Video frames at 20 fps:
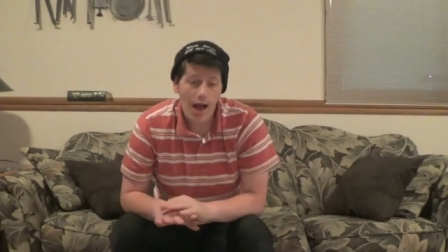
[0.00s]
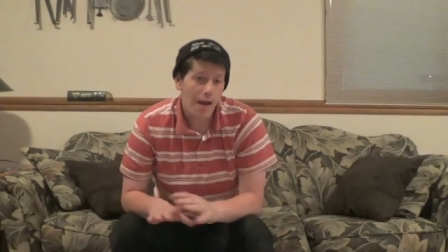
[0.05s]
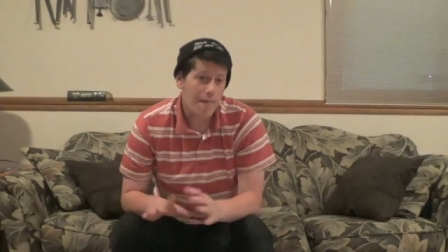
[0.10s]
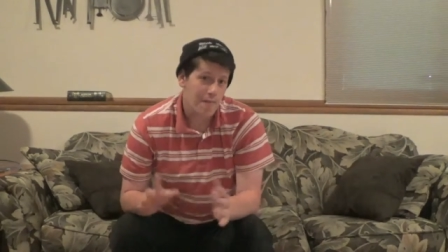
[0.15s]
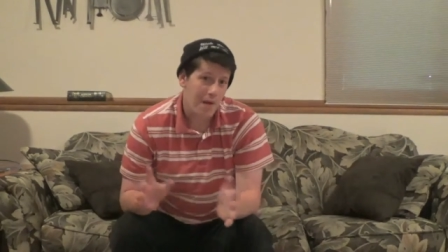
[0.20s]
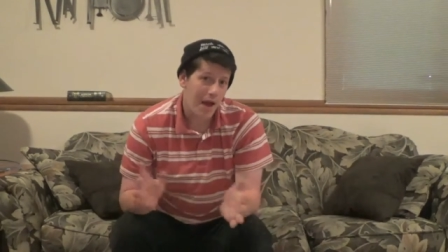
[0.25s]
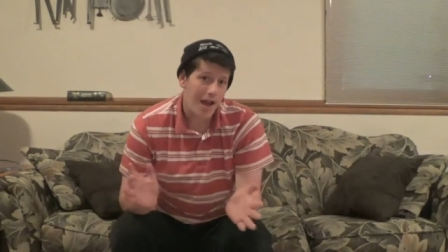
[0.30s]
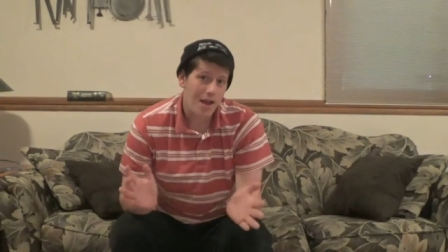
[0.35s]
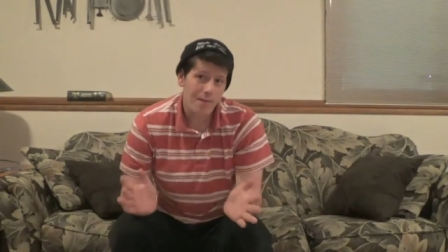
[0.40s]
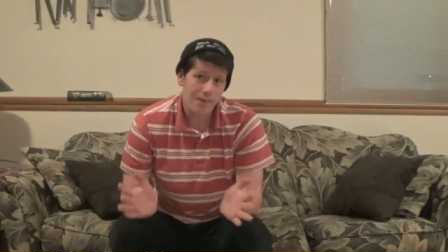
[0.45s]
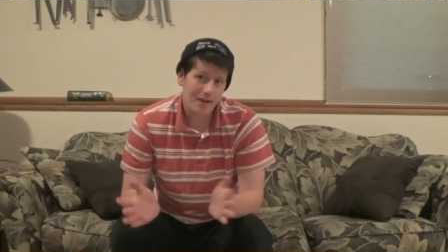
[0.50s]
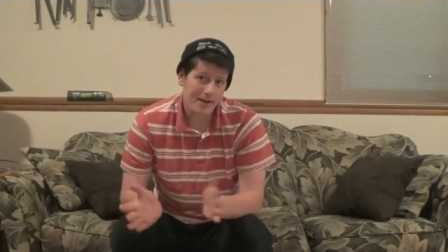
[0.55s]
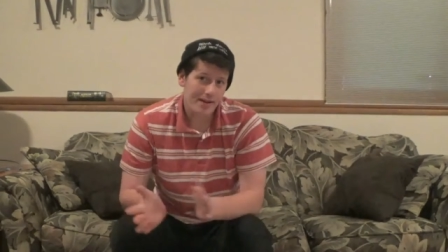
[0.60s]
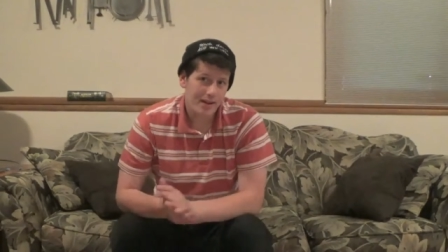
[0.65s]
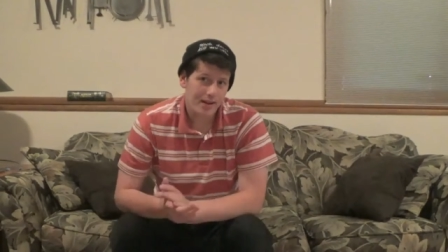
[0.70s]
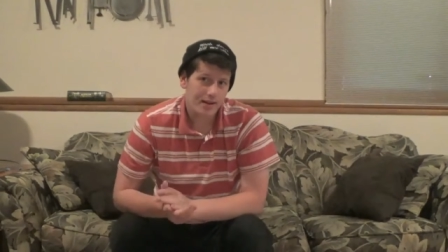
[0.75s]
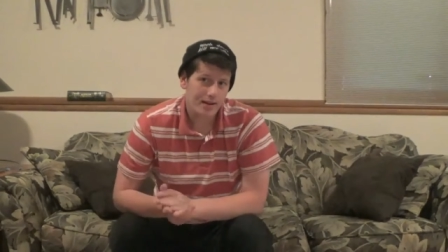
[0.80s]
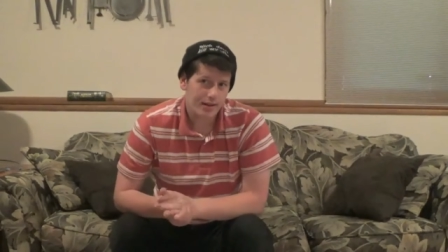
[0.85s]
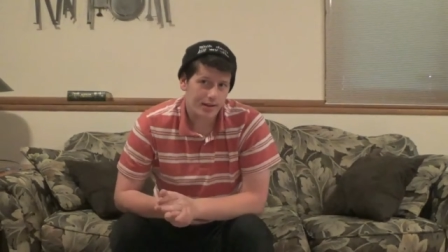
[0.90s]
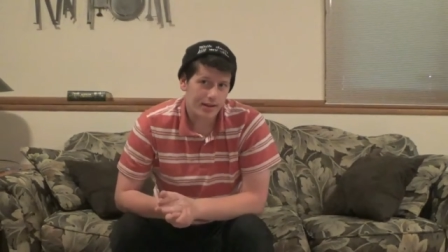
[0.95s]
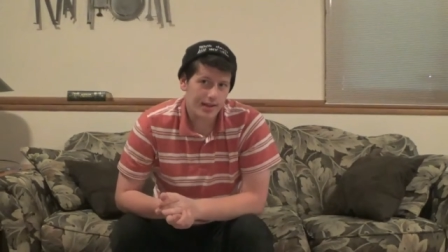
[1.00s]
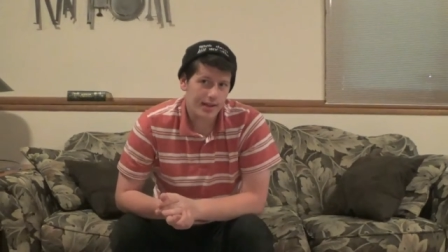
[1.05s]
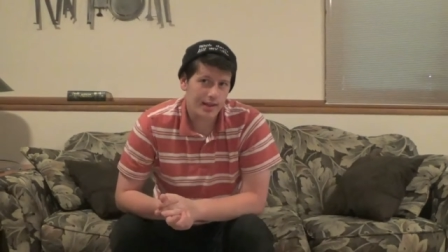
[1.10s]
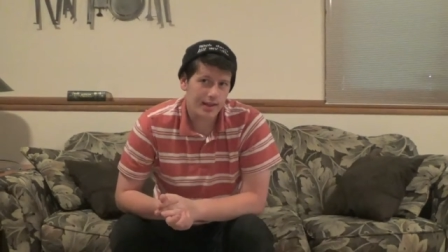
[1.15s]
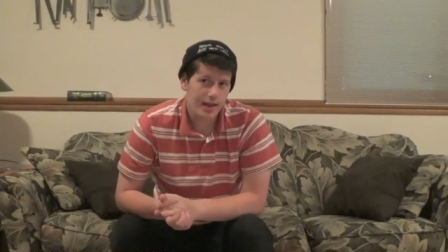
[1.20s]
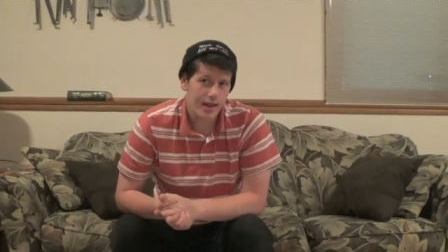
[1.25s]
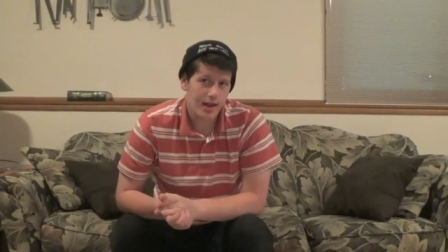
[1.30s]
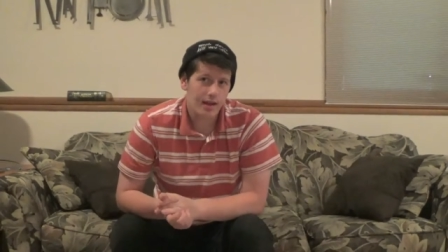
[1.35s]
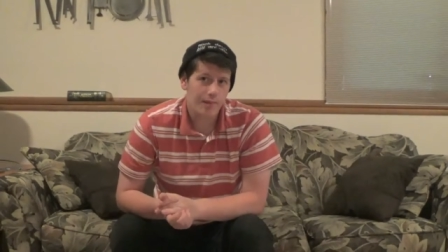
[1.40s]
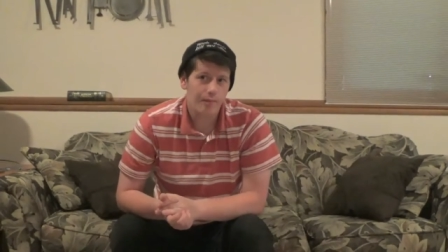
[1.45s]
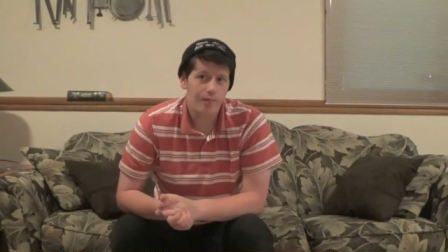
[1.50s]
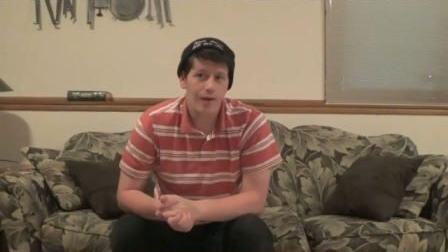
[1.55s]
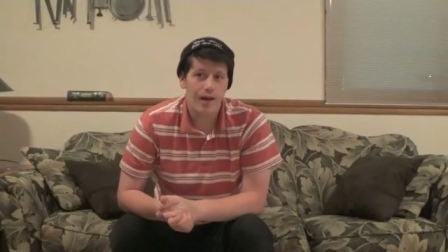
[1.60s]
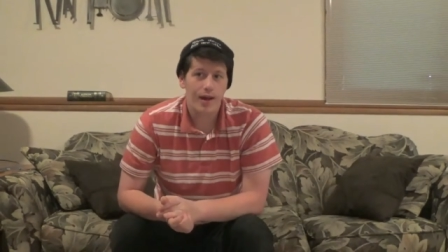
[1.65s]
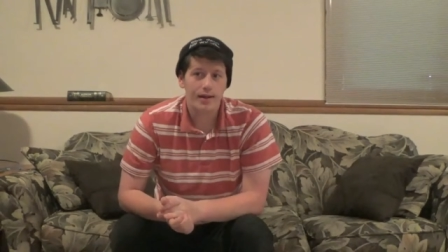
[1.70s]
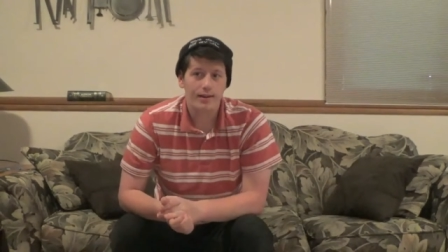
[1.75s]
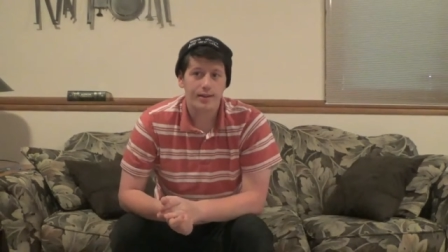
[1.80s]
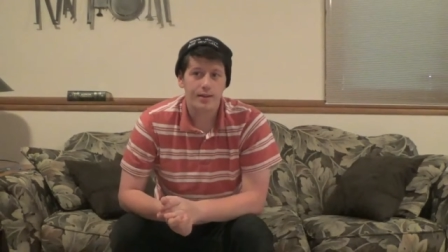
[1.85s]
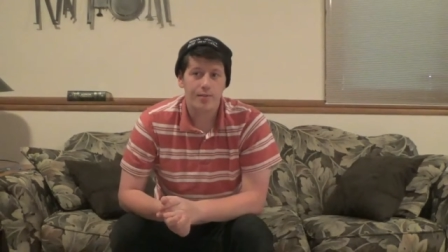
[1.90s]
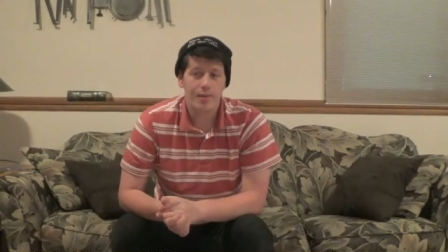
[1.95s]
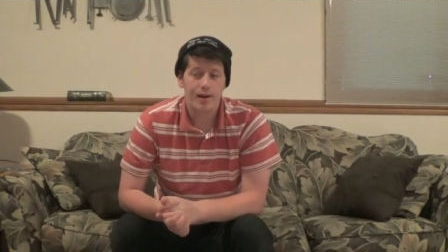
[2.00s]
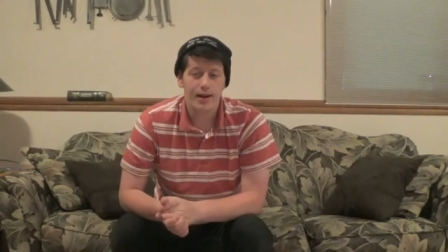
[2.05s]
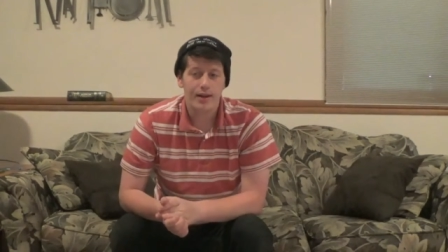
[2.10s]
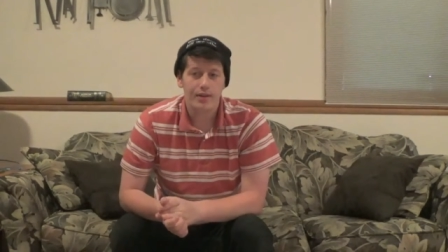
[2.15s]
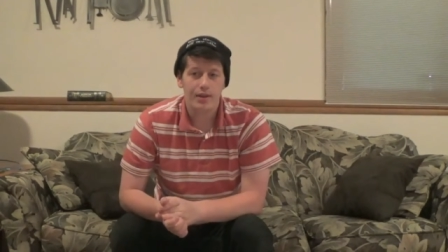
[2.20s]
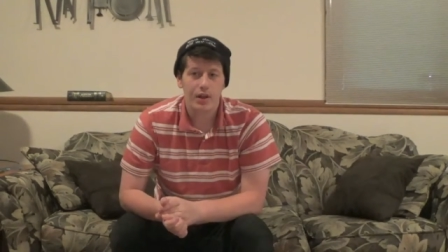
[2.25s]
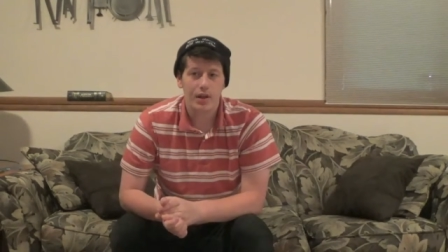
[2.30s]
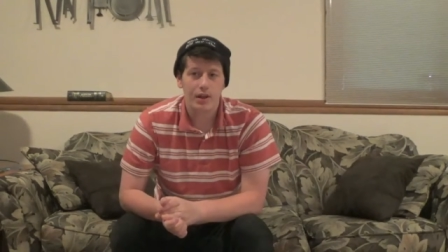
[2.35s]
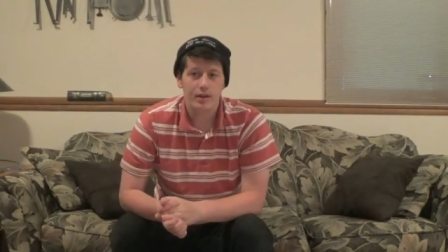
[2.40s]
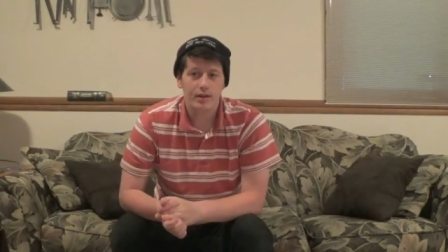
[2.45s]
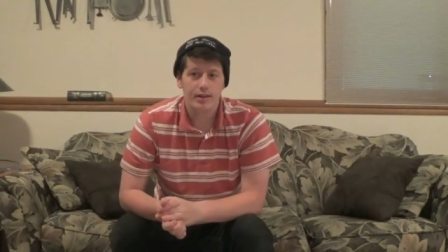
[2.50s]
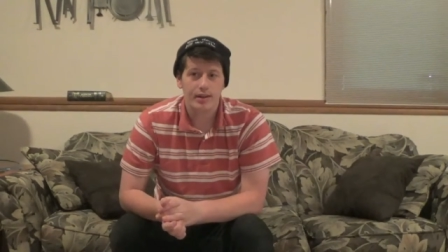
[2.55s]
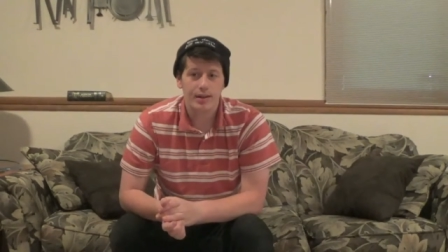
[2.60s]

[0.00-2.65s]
in my opinion, the Monty Python